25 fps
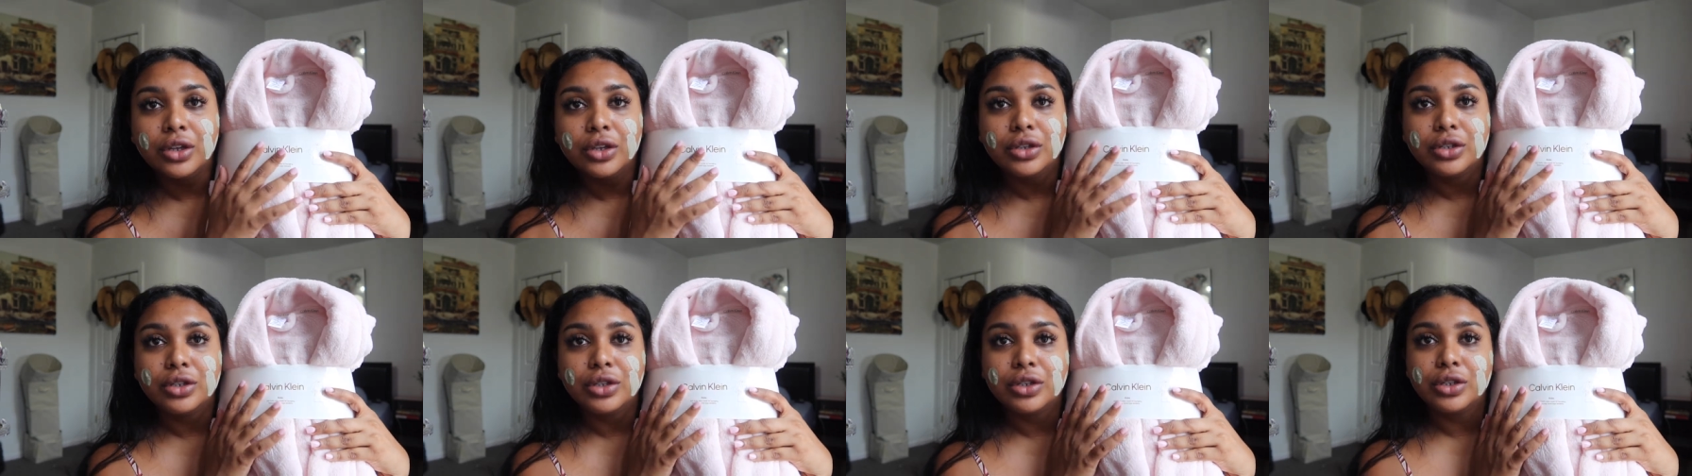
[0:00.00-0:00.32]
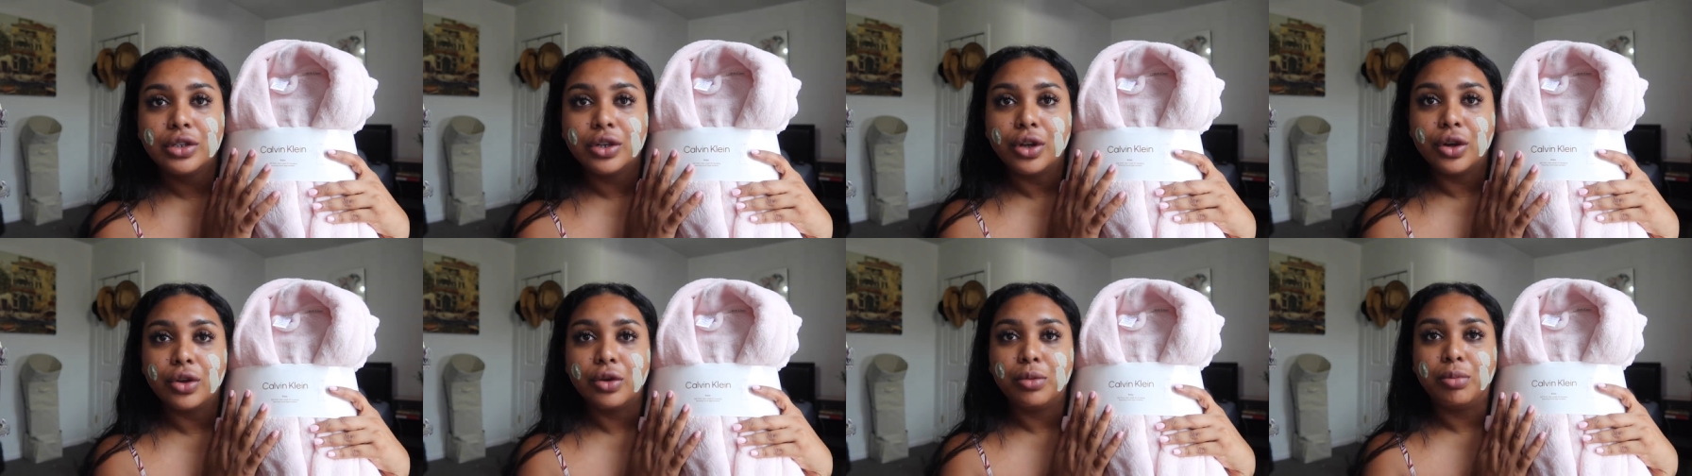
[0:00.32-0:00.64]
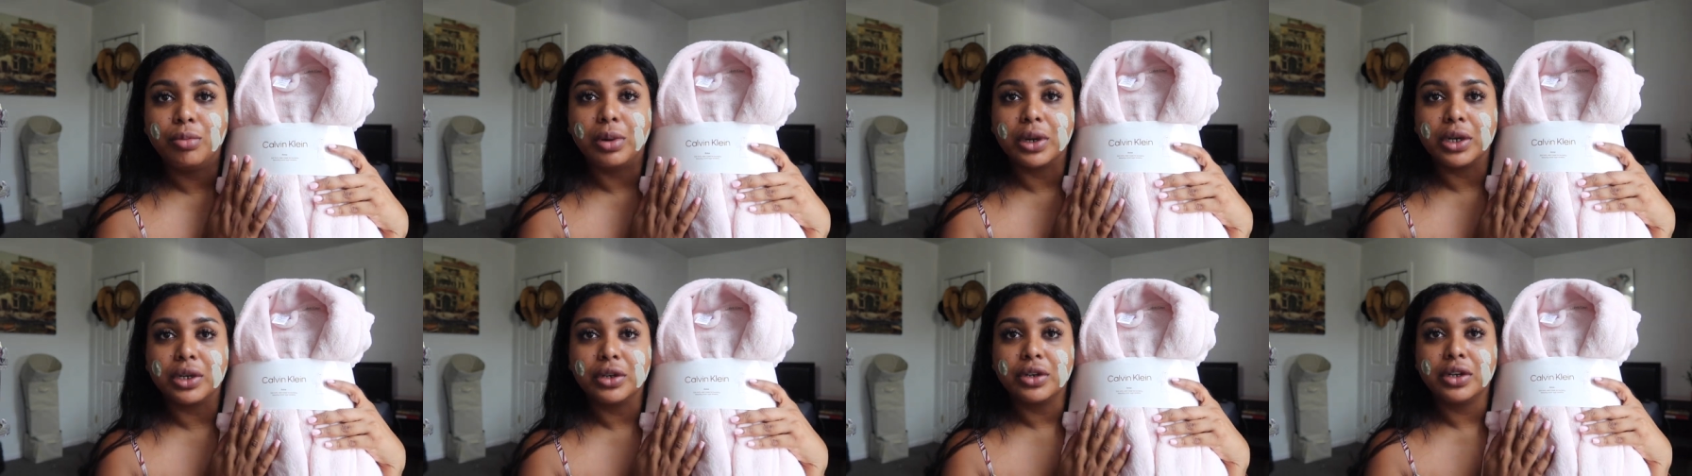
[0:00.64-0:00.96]
so
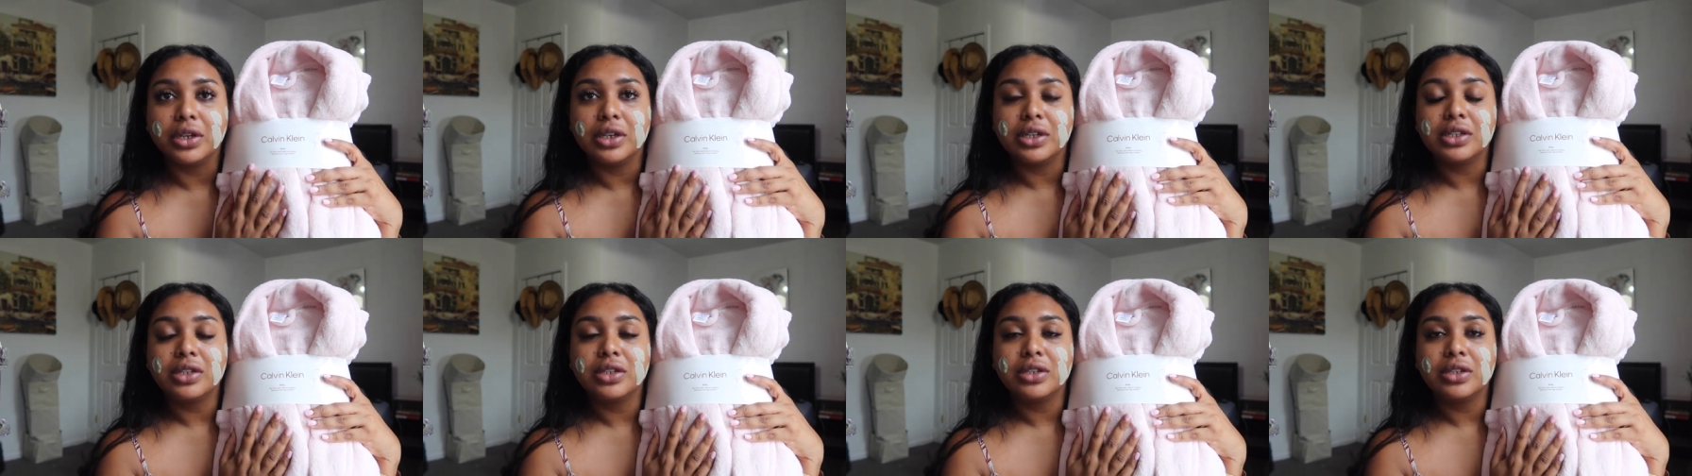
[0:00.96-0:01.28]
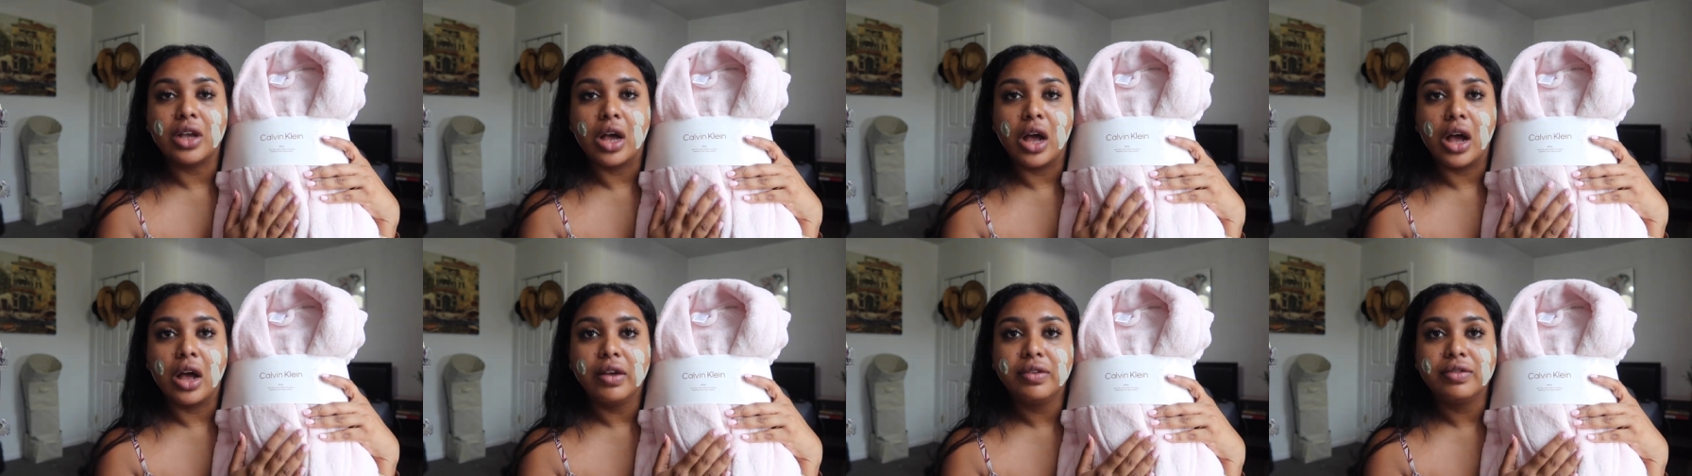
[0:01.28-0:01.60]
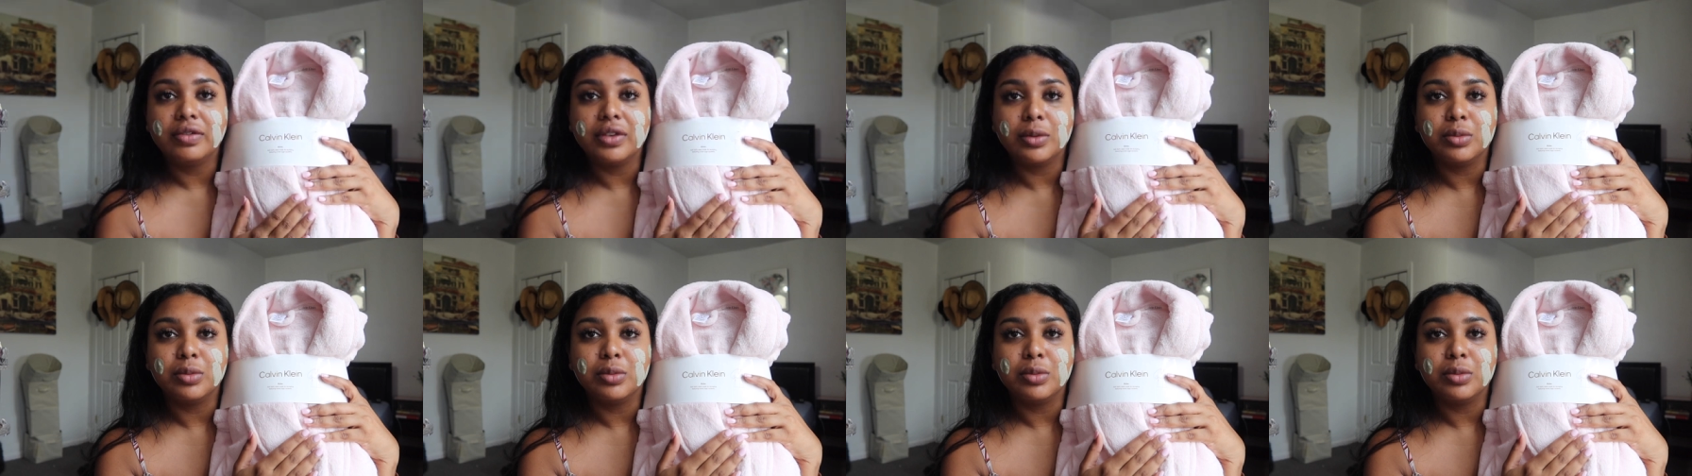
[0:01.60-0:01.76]
buttery and soft.